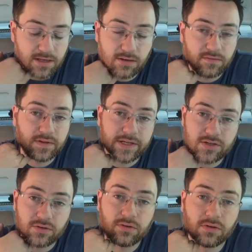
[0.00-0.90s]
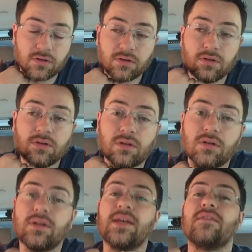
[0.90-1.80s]
Hopefully it should.
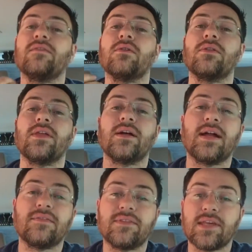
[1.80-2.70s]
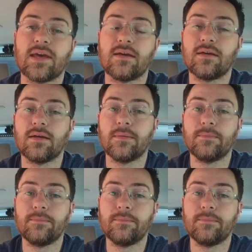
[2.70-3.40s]
If not, then I'll have to get a